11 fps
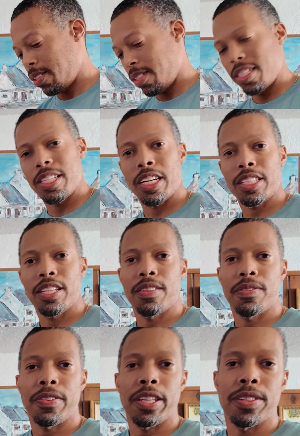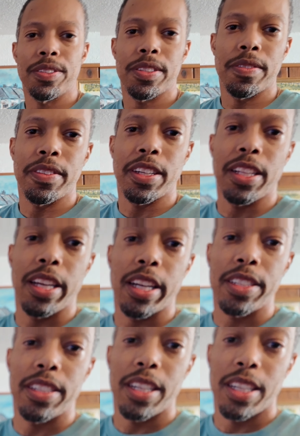stuck to the fingers of the
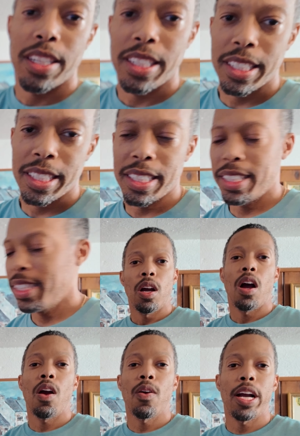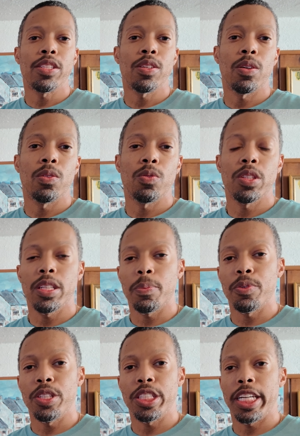collector. All right, so really
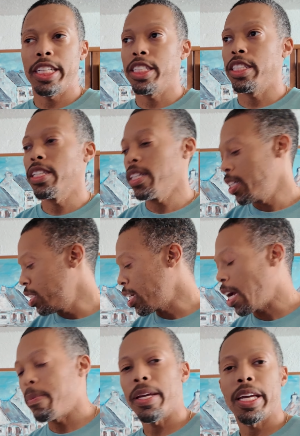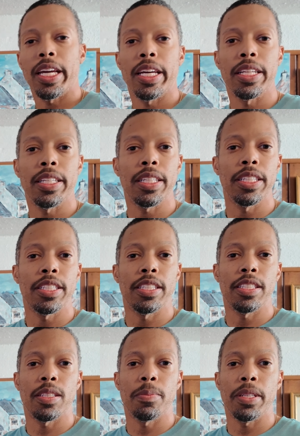appreciate you chiming in,
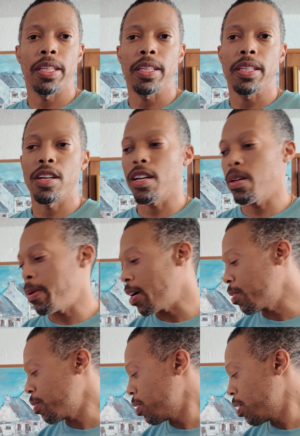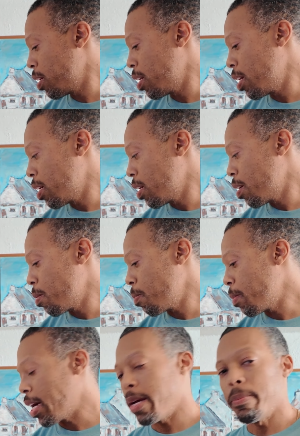listening to me talk about
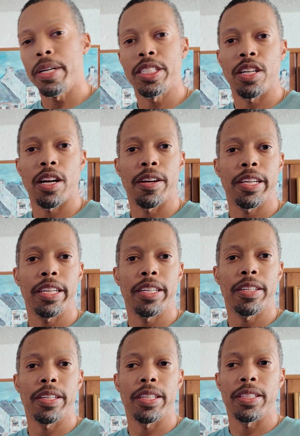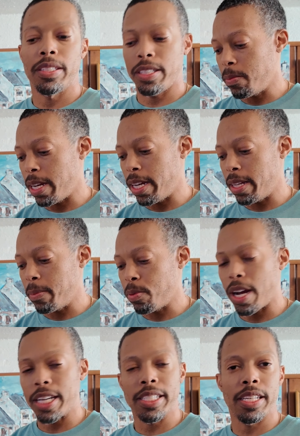my budget art here and my
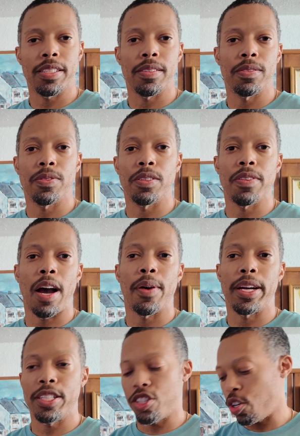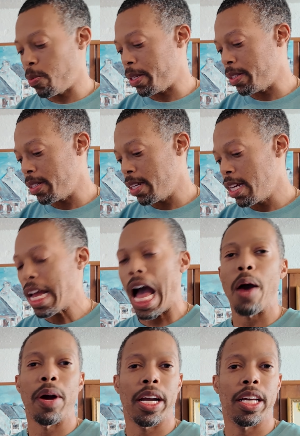process of how I determine
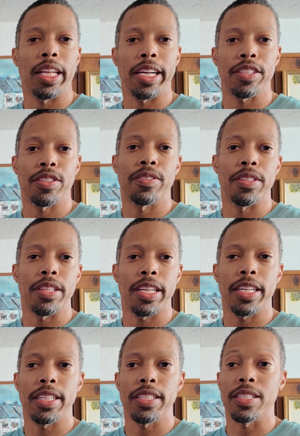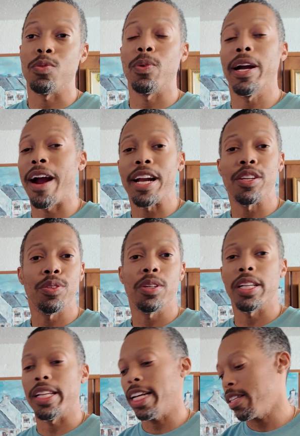how I collect certain things and where I do
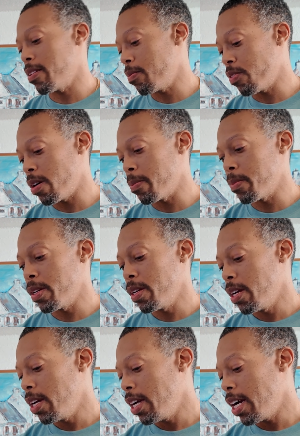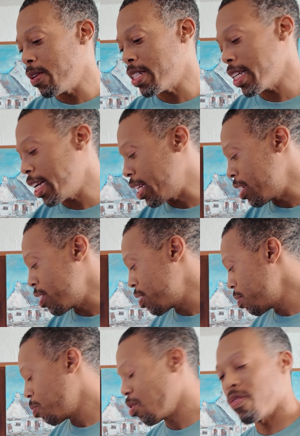collect them from. Once again,
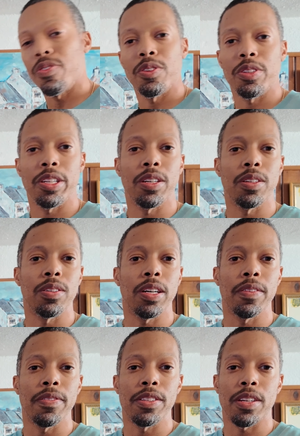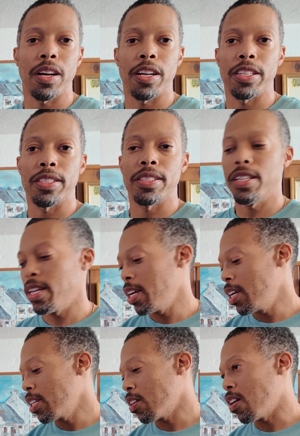this portfolio of this artist
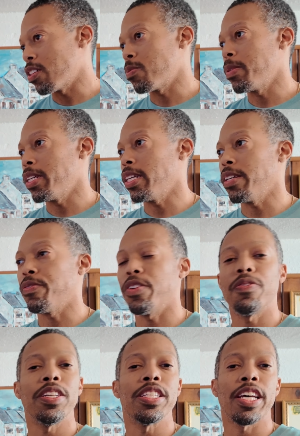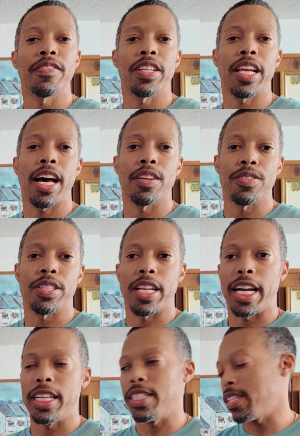cost me
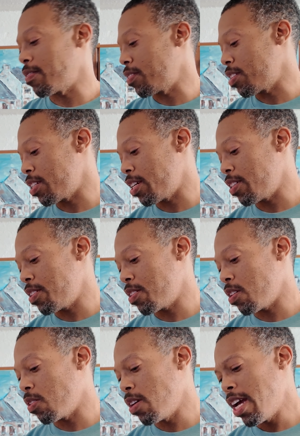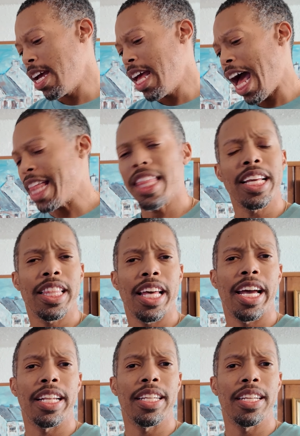$57.97. So I think
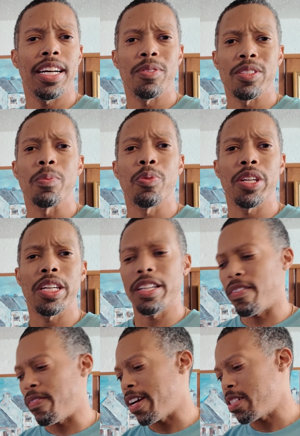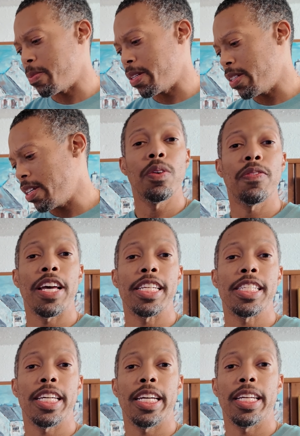that was a pretty good investment. With that
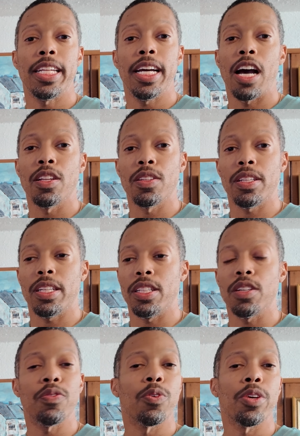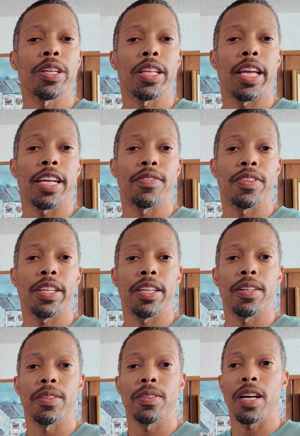said, I'll look for you in the next
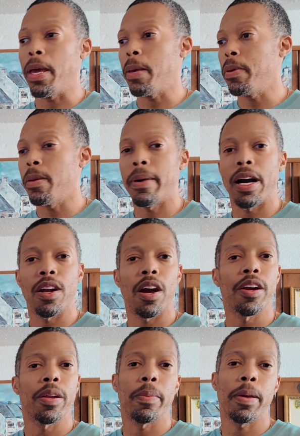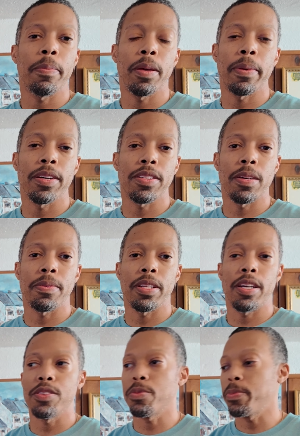video. It may be about art, it may be about something
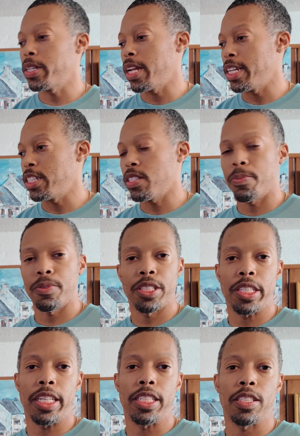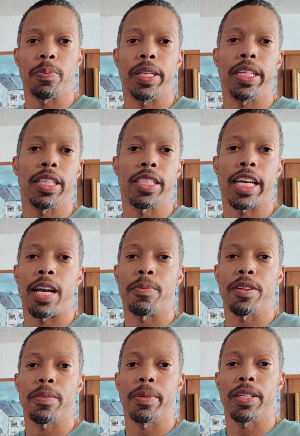else, but I just appreciate you spending your time
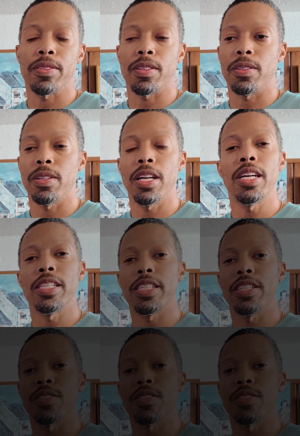with me. So see